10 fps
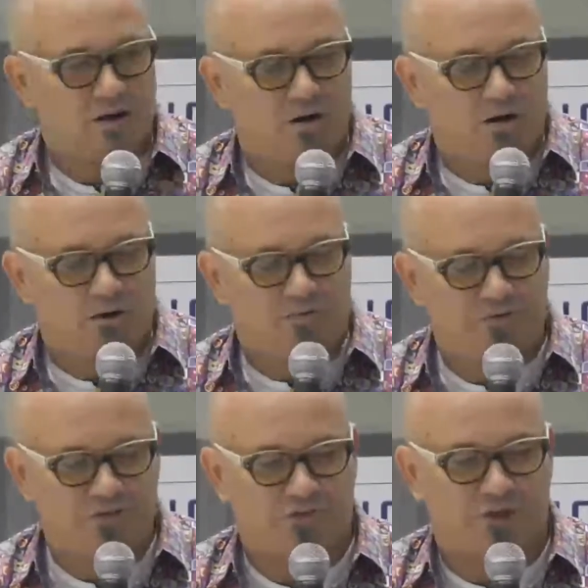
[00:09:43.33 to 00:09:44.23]
Well,
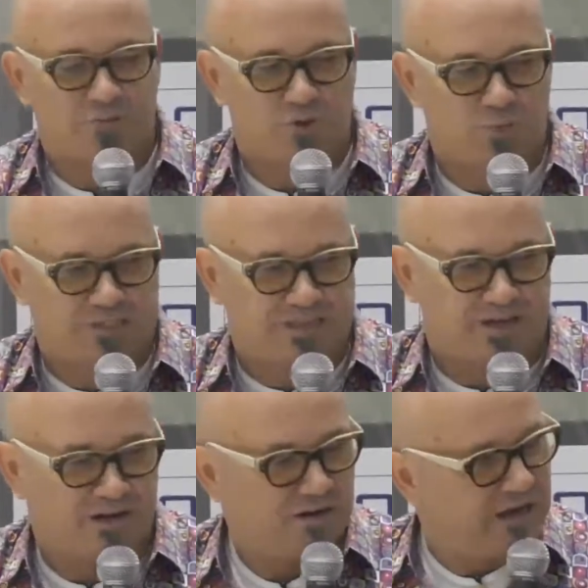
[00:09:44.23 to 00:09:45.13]
first of all, I'm super
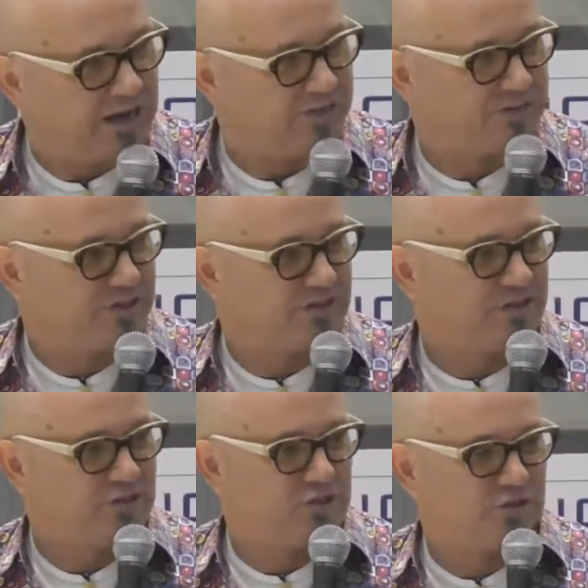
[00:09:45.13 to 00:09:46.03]
excited. I think
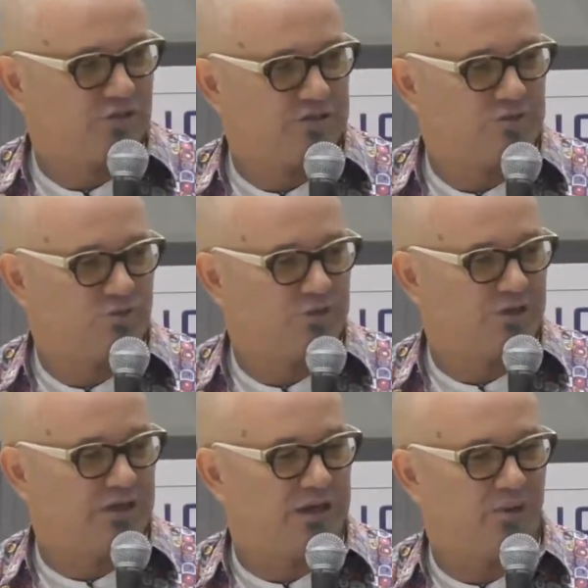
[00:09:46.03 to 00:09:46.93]
digital is
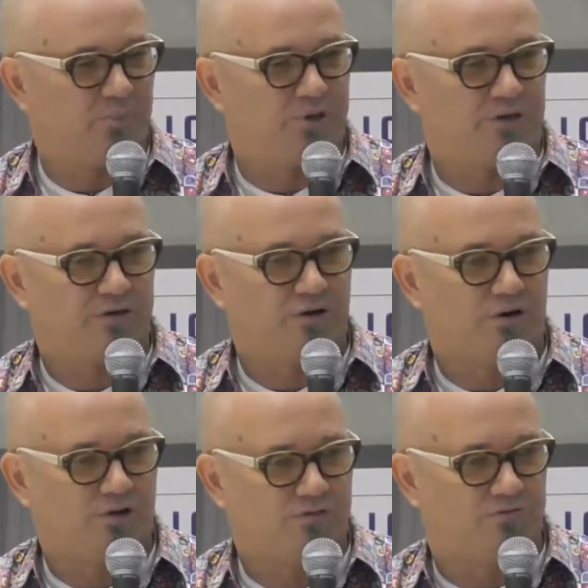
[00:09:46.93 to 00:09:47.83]
really helping
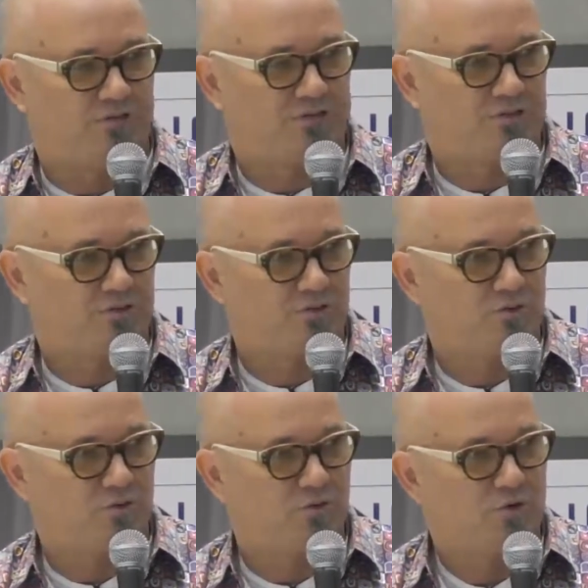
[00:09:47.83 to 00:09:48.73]
all of us
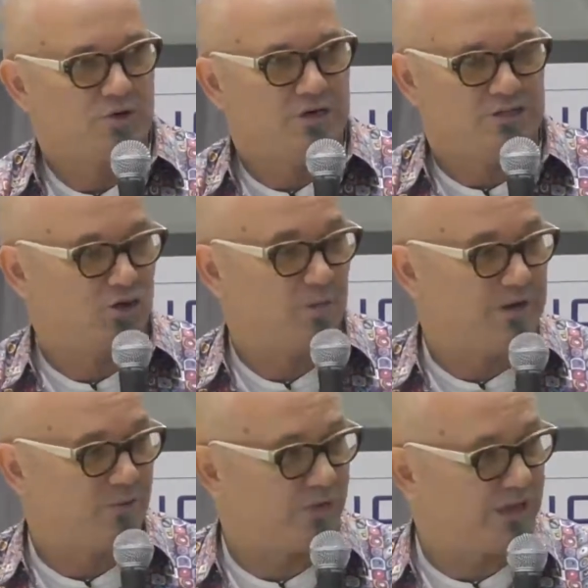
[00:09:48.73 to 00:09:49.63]
to, in so
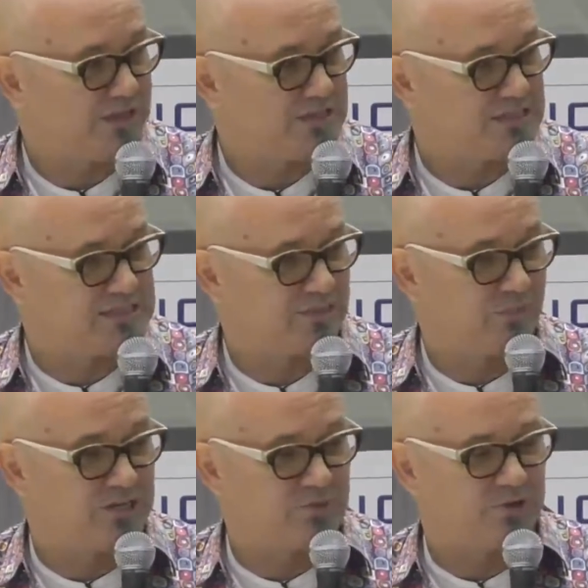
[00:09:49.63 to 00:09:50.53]
many ways. In some
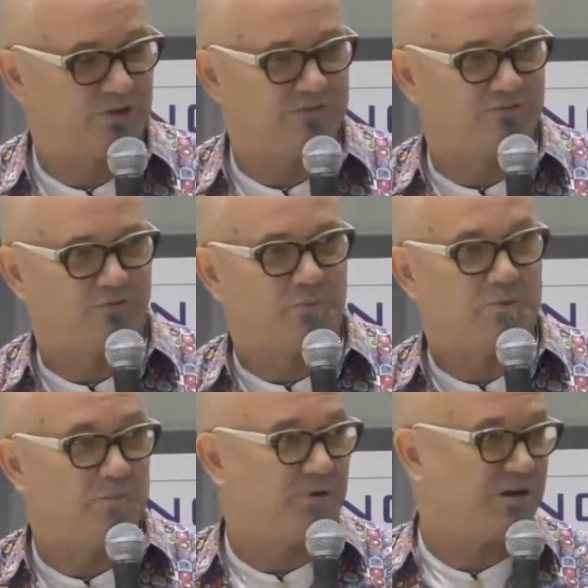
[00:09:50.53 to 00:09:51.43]
ways, we don't even
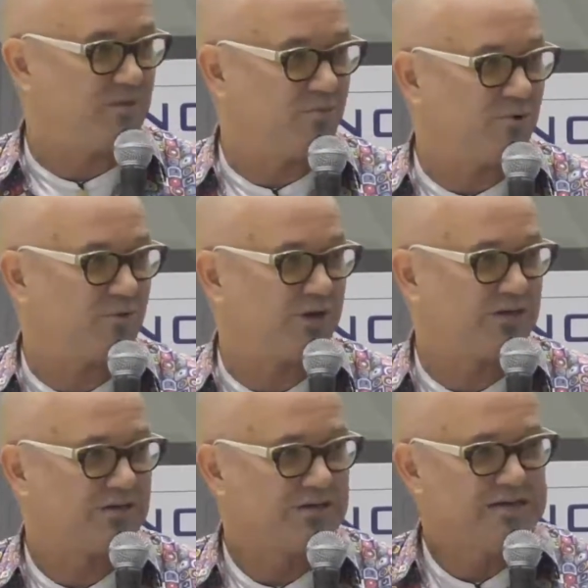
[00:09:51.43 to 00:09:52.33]
remember anymore, right?
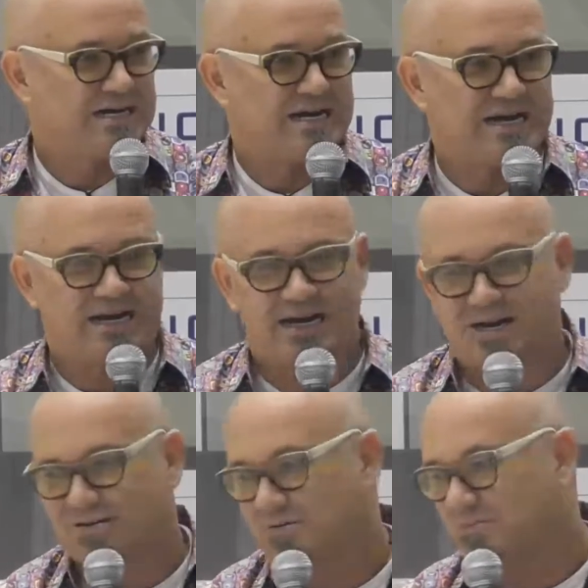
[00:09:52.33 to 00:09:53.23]

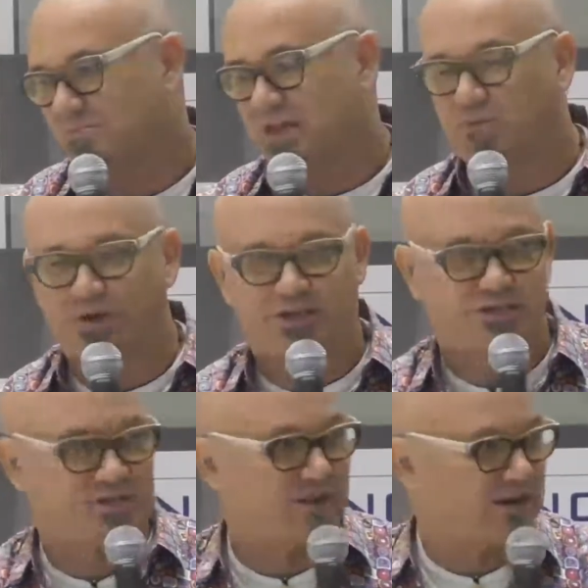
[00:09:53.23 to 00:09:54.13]

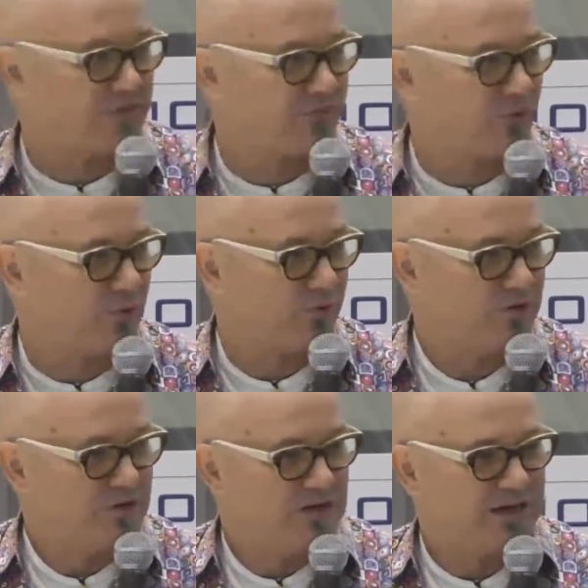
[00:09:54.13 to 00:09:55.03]
Directions on our phone.
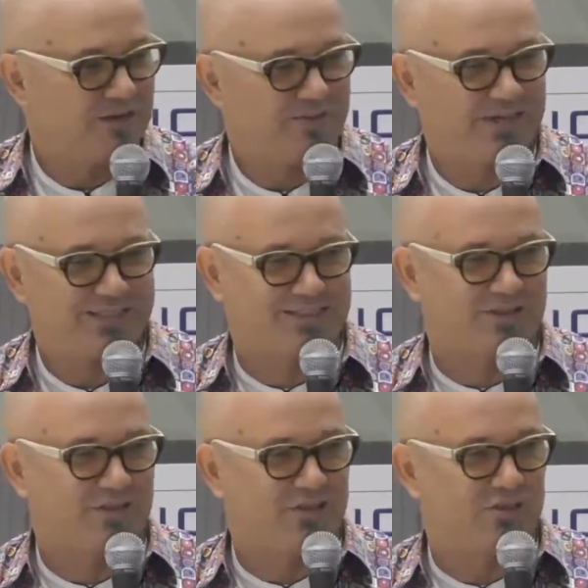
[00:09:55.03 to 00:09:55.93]
That's the
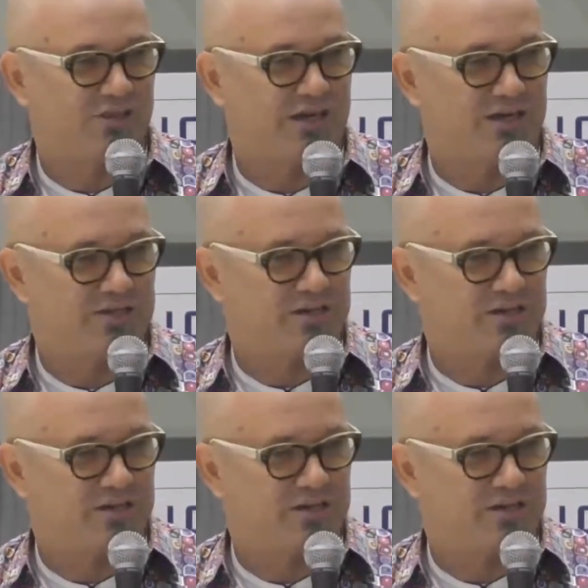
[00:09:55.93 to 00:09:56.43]
digital age.